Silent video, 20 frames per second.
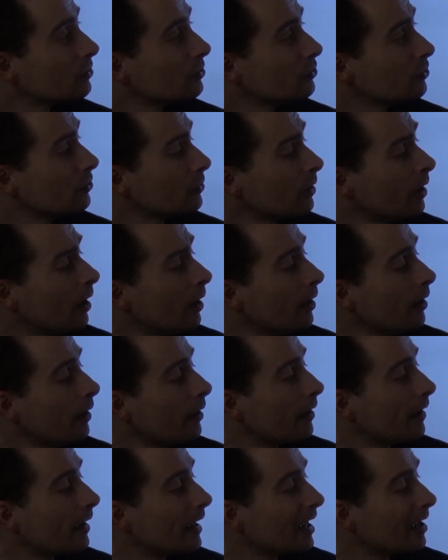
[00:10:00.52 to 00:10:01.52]
to do.
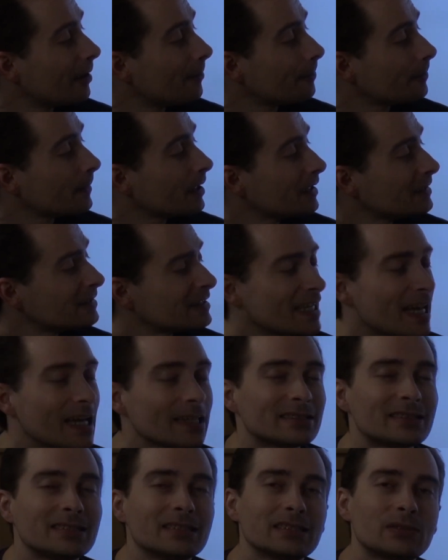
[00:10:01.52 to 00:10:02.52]
In the
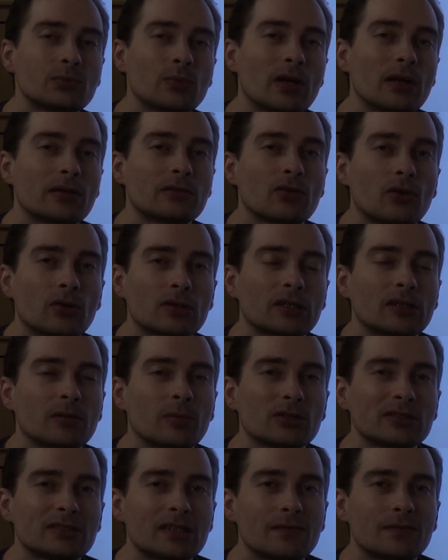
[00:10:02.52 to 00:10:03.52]
end, since we are talking
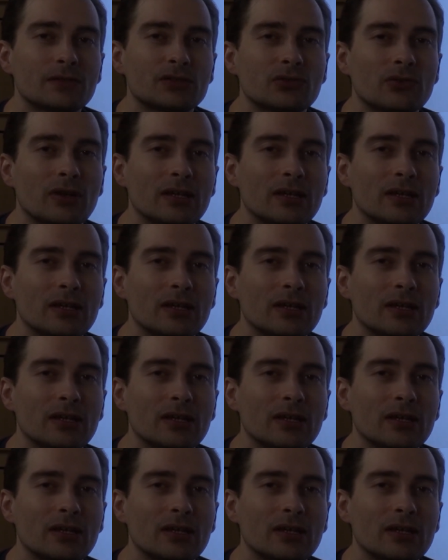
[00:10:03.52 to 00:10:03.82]
about Sailfish